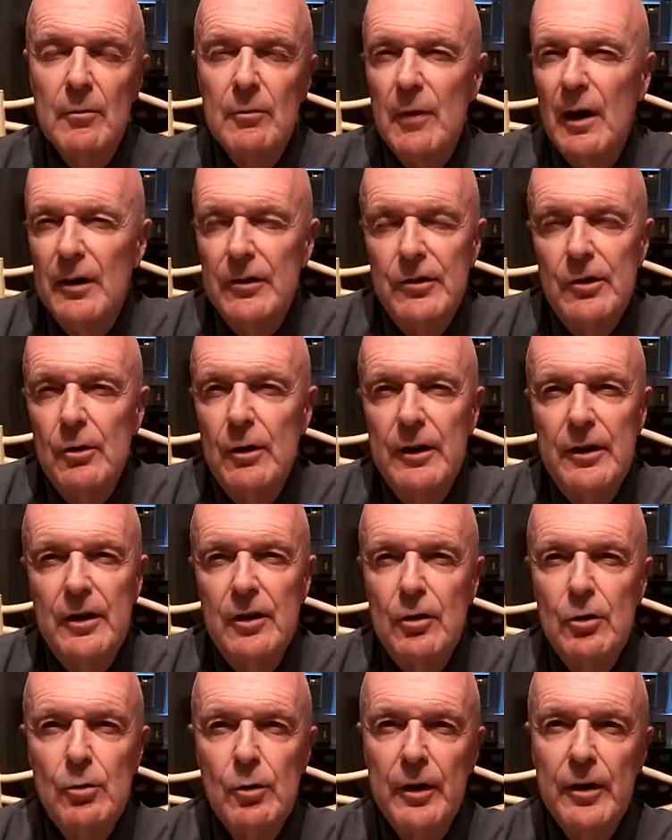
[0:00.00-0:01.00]
Has no idea
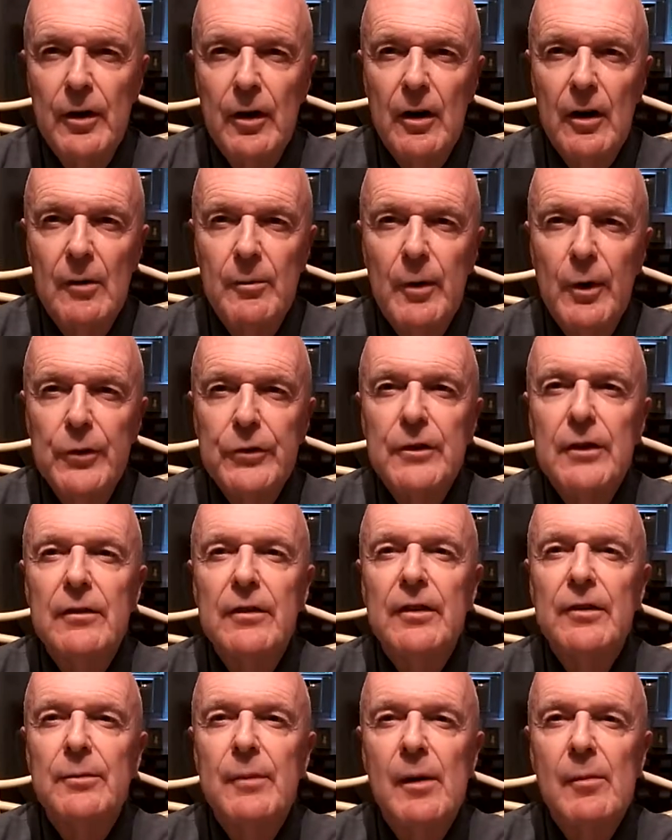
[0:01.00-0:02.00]
who we are. Most of
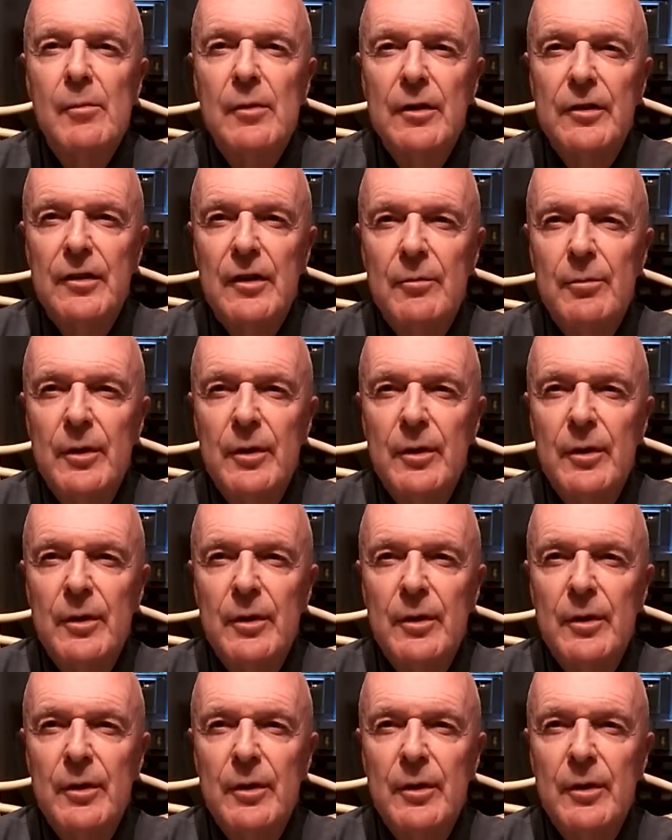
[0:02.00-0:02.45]
his memories have